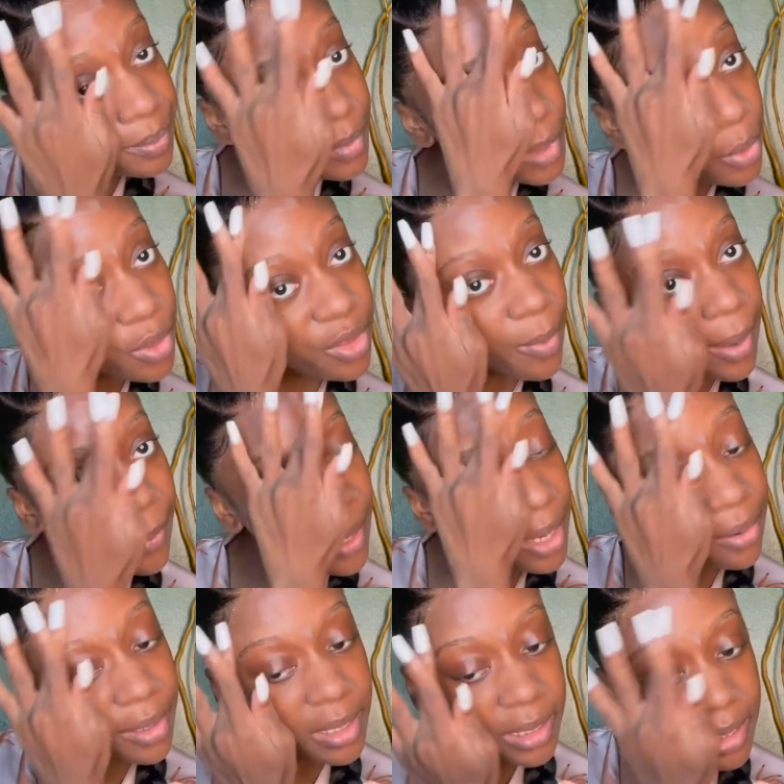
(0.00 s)
with my
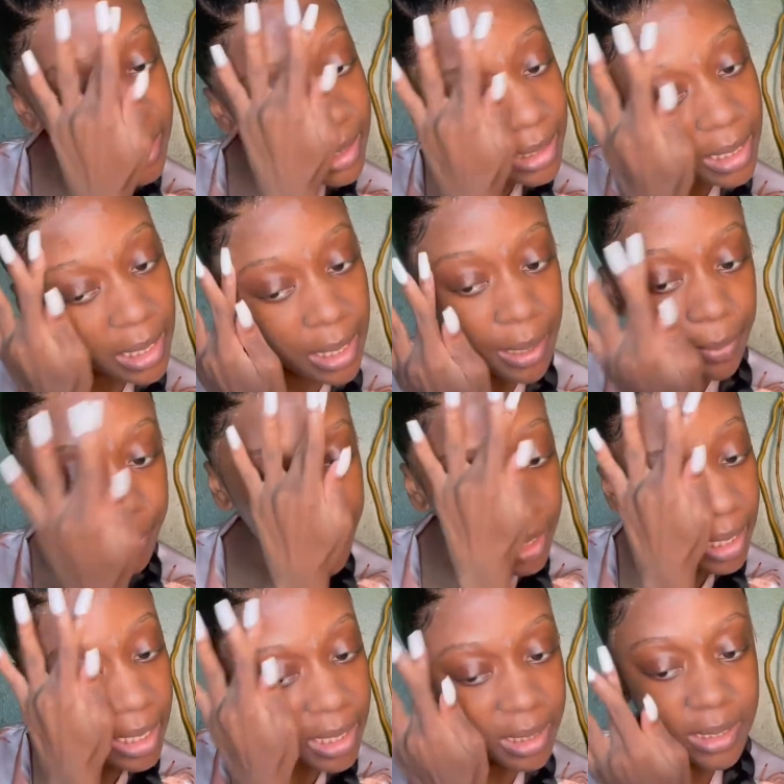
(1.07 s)
parents
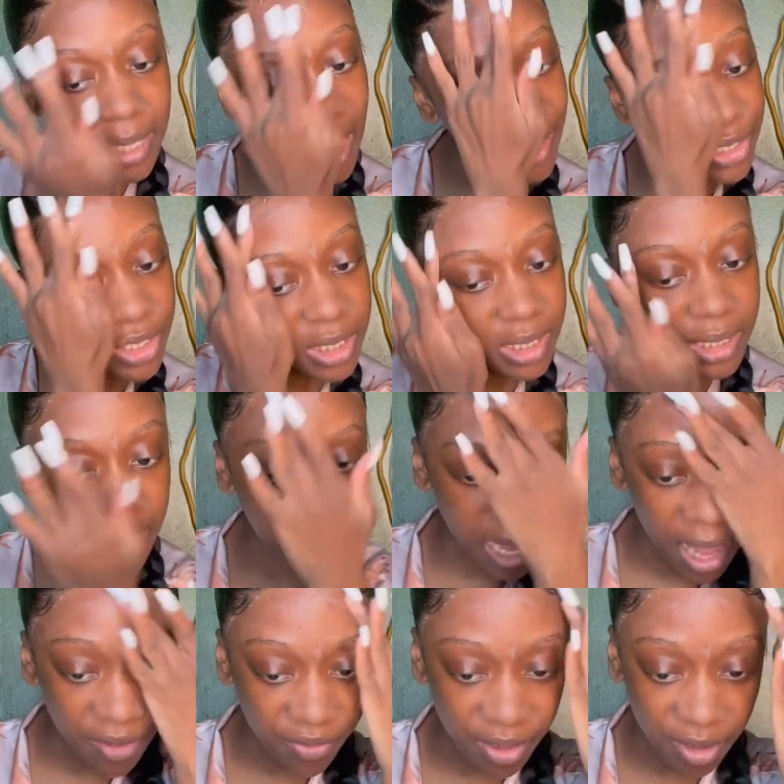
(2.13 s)
because I just didn't
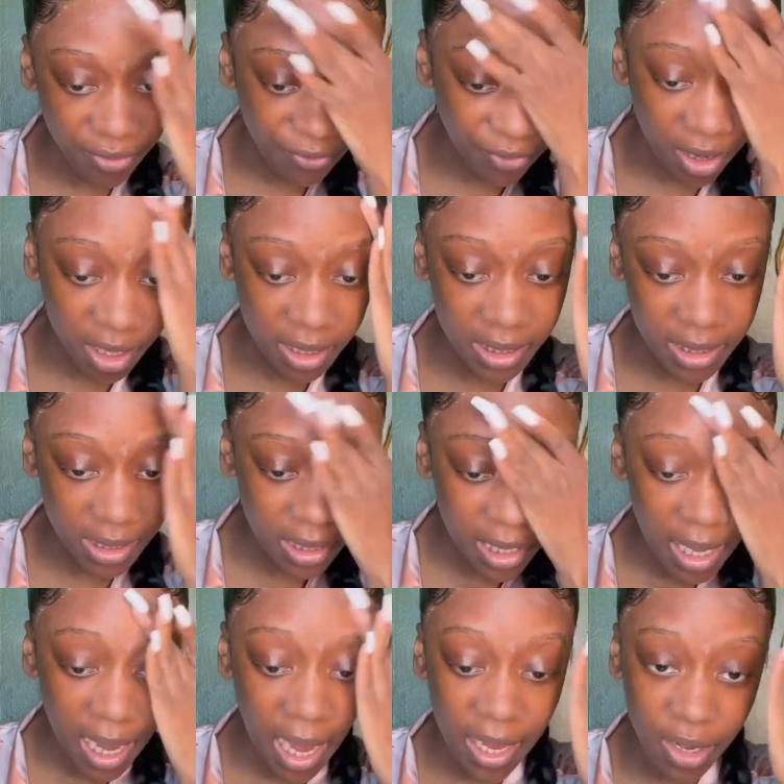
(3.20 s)
have enough funds.
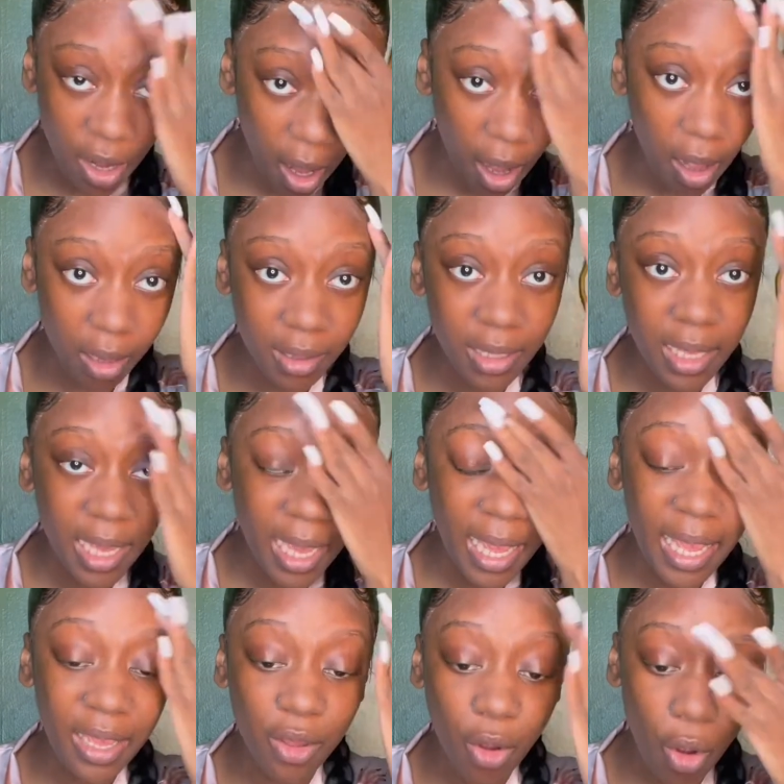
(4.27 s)
And y'all,
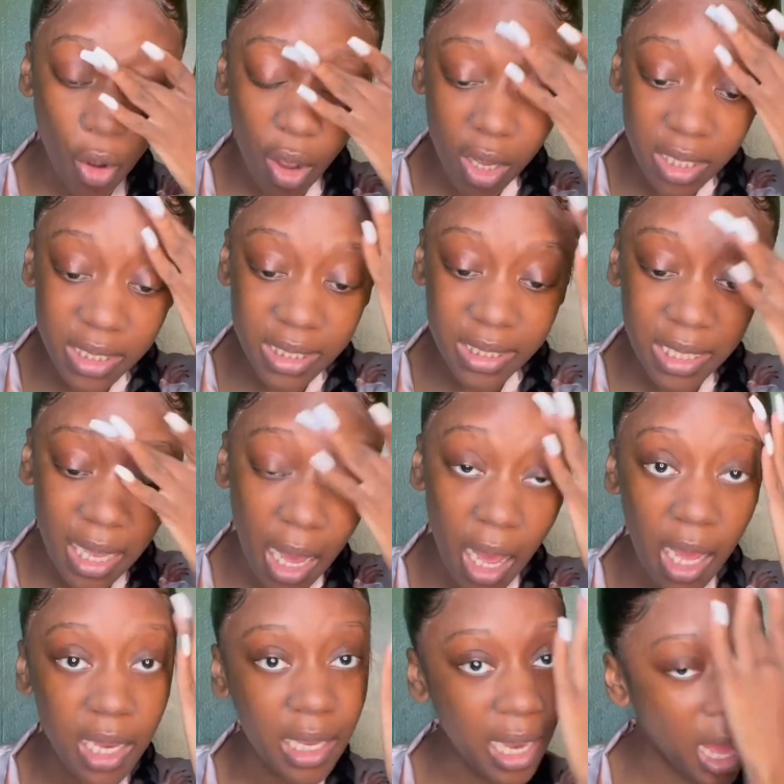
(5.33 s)
it costs
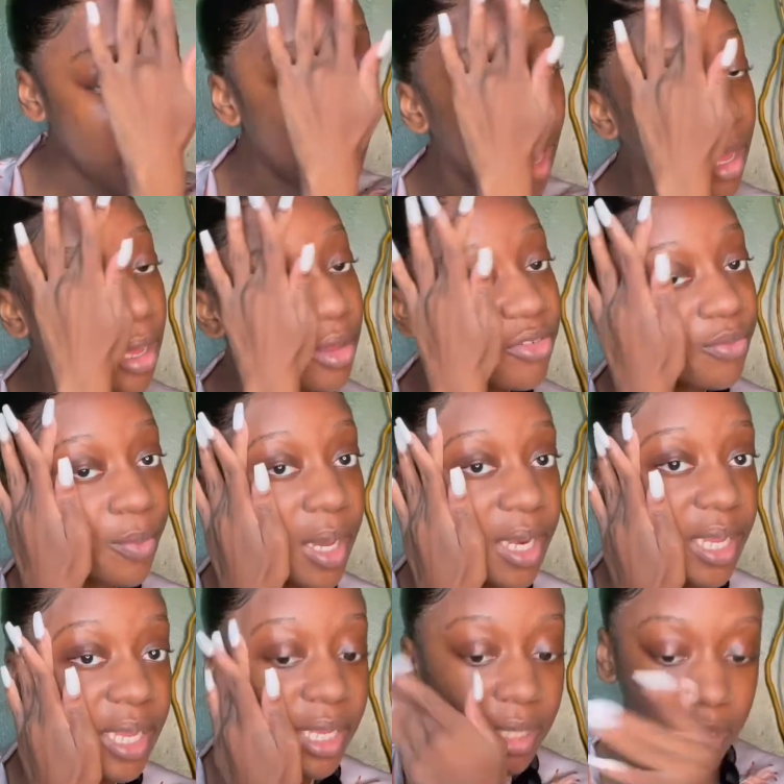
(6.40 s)
a lot of
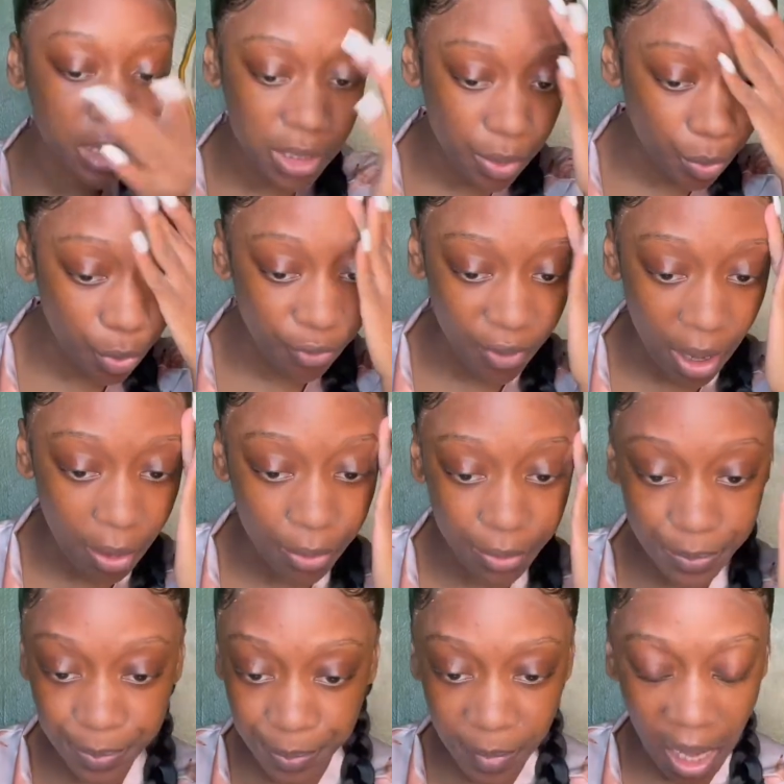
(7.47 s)
money to move out.
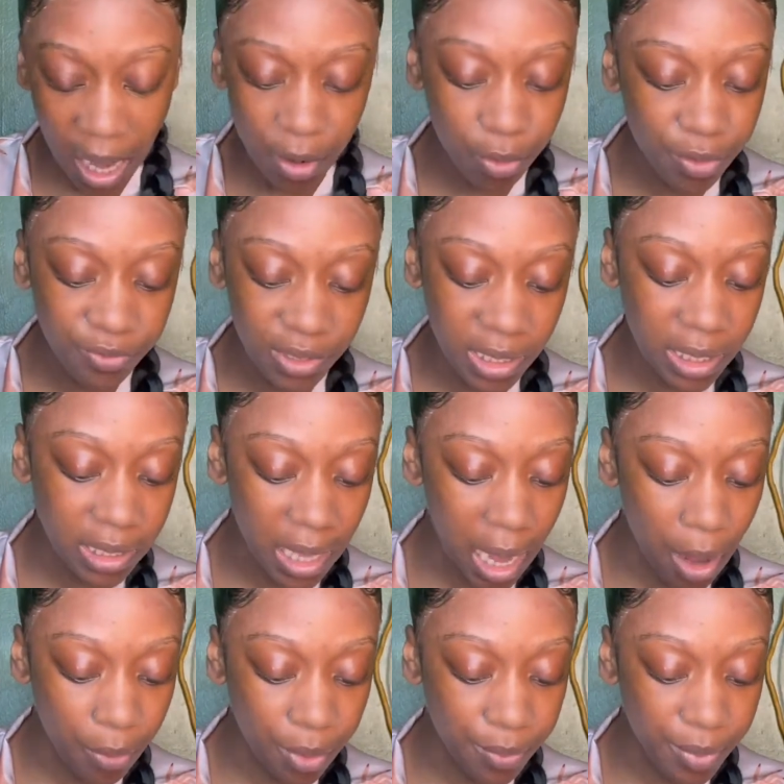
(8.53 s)
I don't even think that
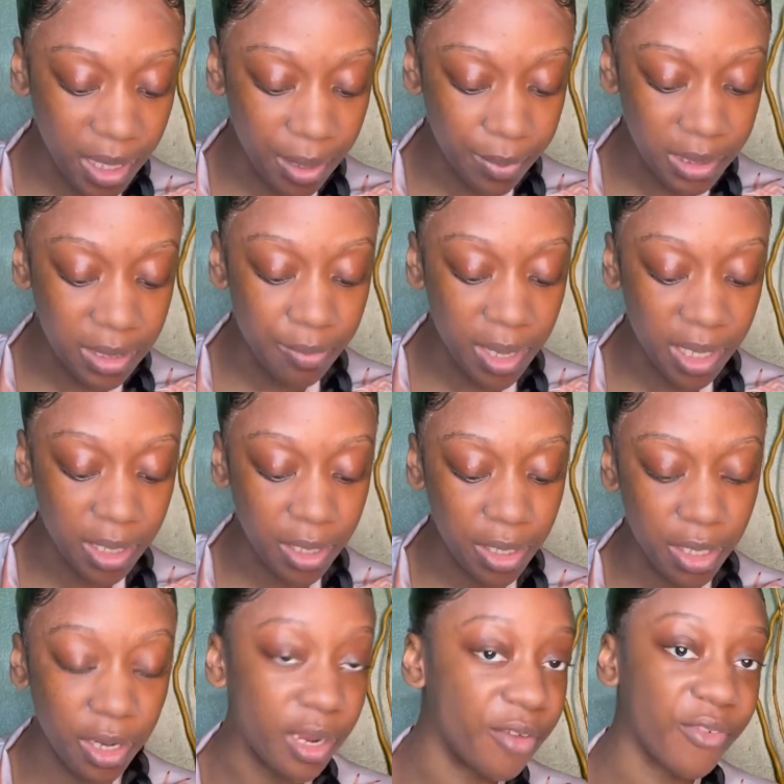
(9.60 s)
I would be able to make it a
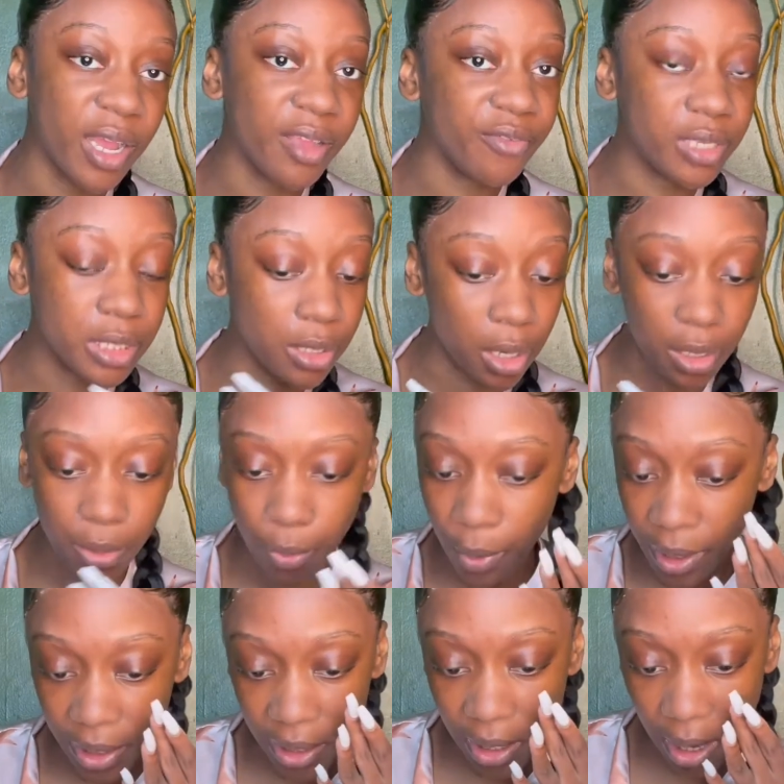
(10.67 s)
year if I even started
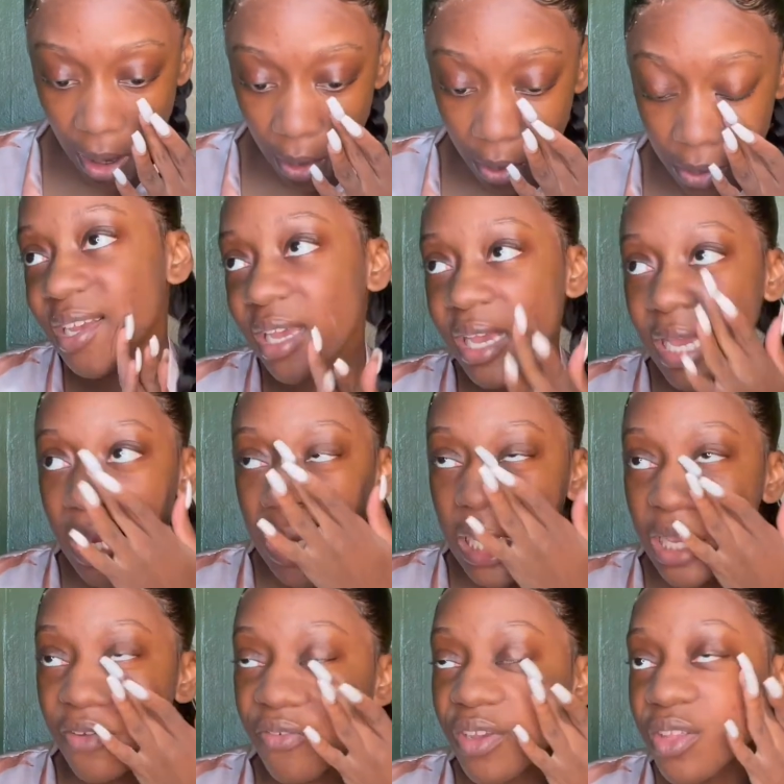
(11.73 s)
working now.
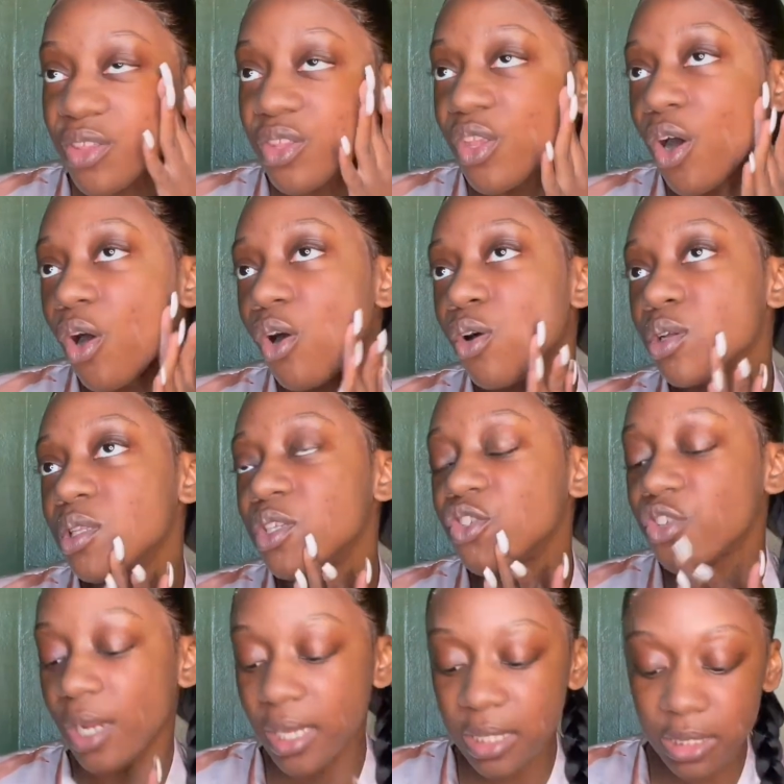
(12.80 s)
Even though the
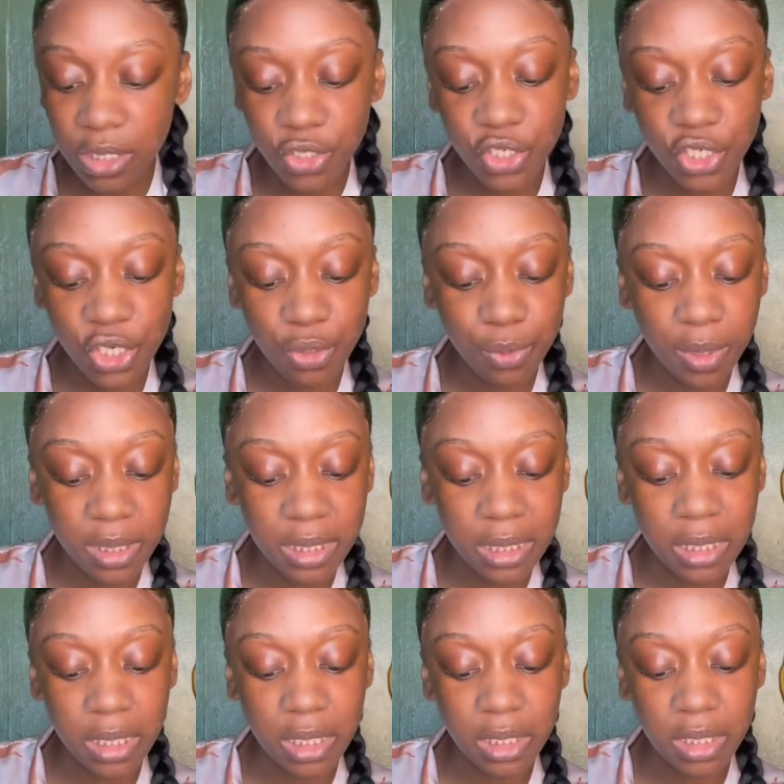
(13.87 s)
transition was
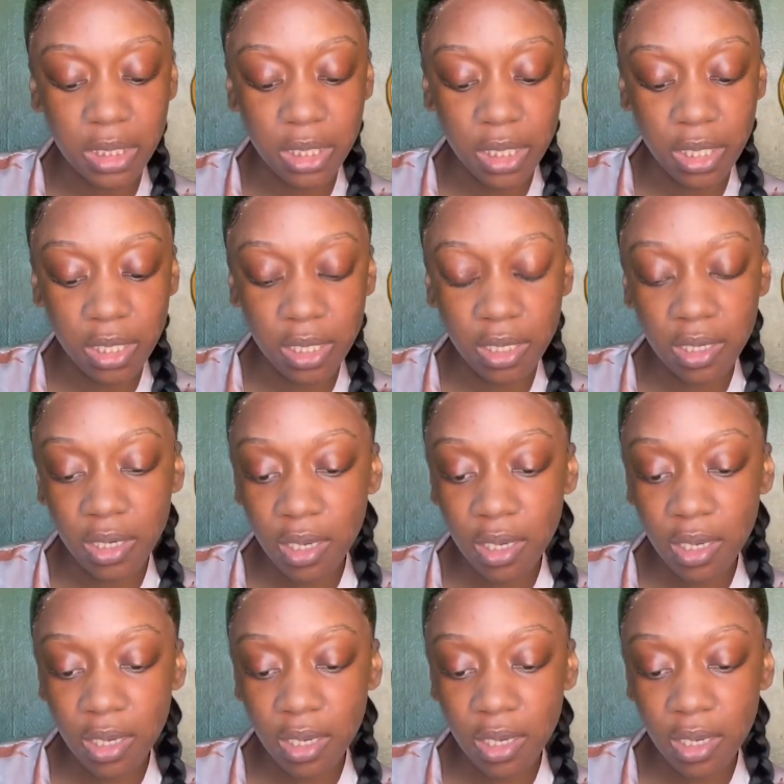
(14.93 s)
easier